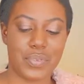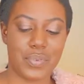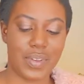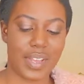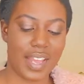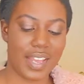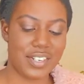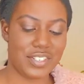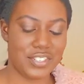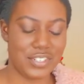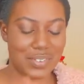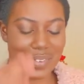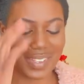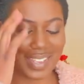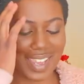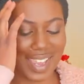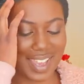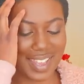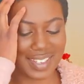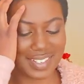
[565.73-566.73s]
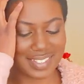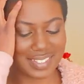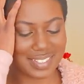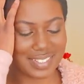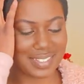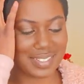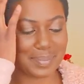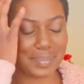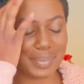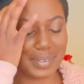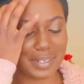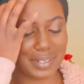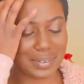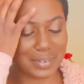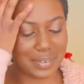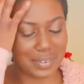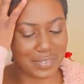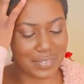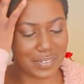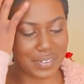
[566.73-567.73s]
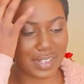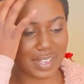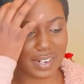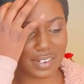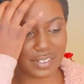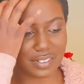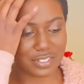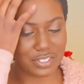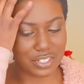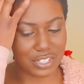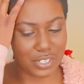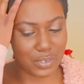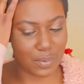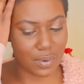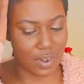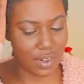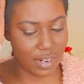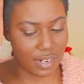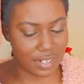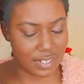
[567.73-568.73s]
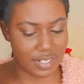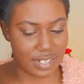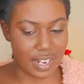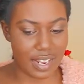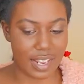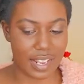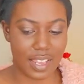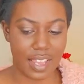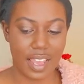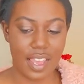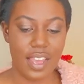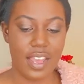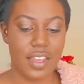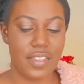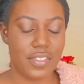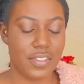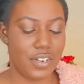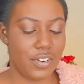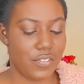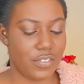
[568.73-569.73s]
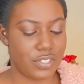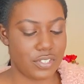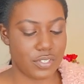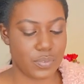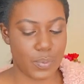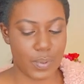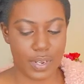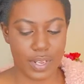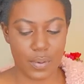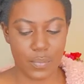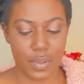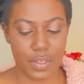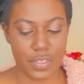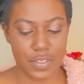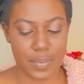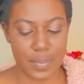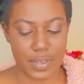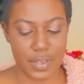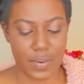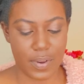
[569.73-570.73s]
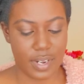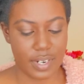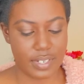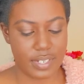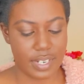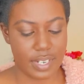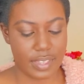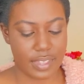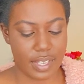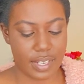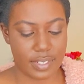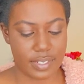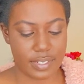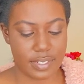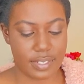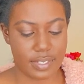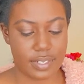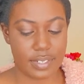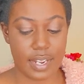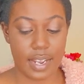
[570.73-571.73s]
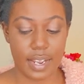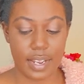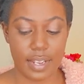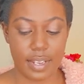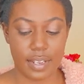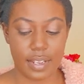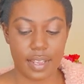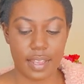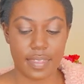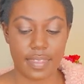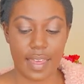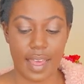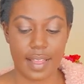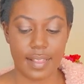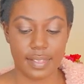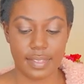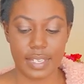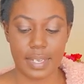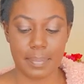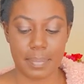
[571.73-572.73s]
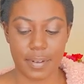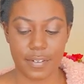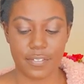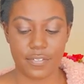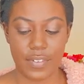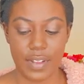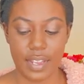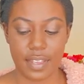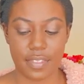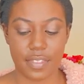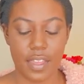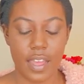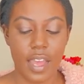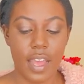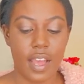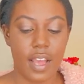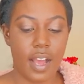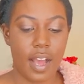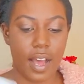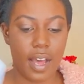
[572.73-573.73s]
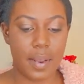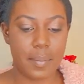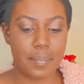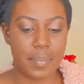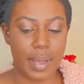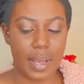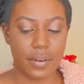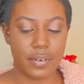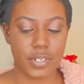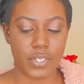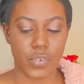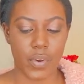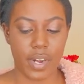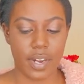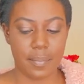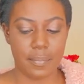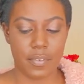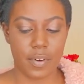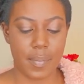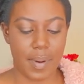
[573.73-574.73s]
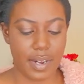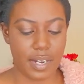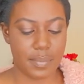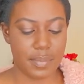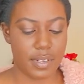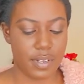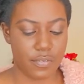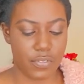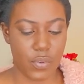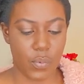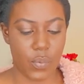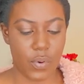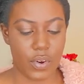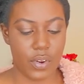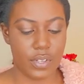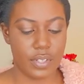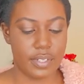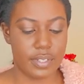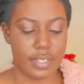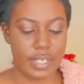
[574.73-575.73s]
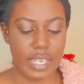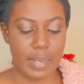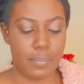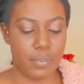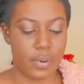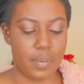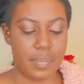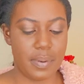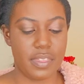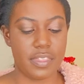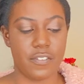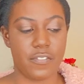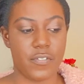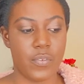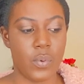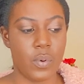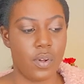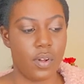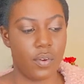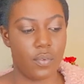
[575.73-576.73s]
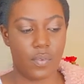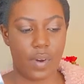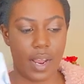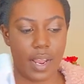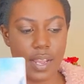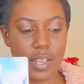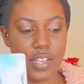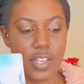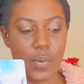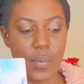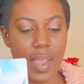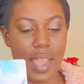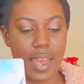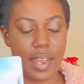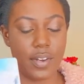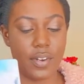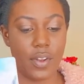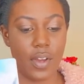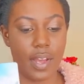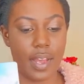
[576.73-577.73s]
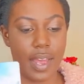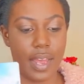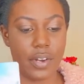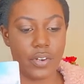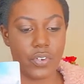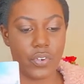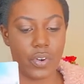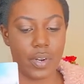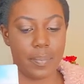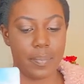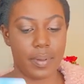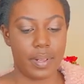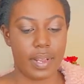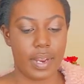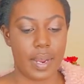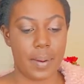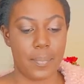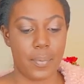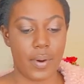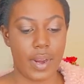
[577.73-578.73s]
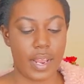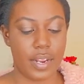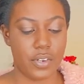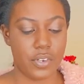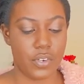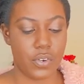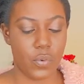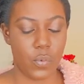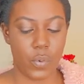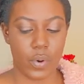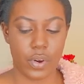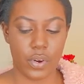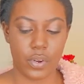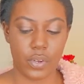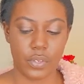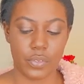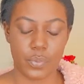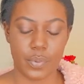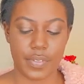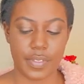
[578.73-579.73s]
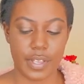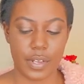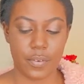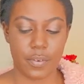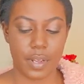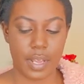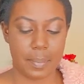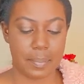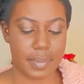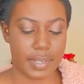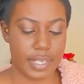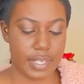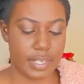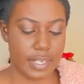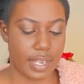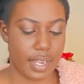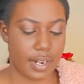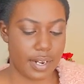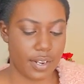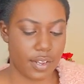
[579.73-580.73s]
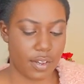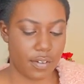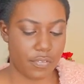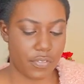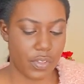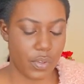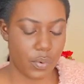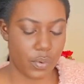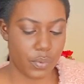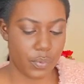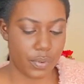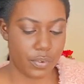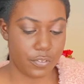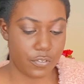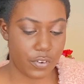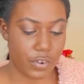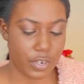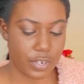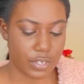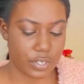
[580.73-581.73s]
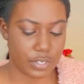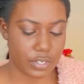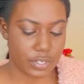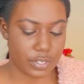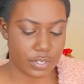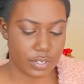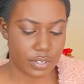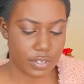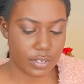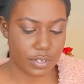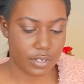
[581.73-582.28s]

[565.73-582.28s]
will catch you. Yes, beautiful energy. You gotta take, the universe is working with you, but you gotta take that leap of faith. Unbound is reminding me of the world. Leap would be the fool, right? You cannot enter a brand new world without completely cutting off the old one first.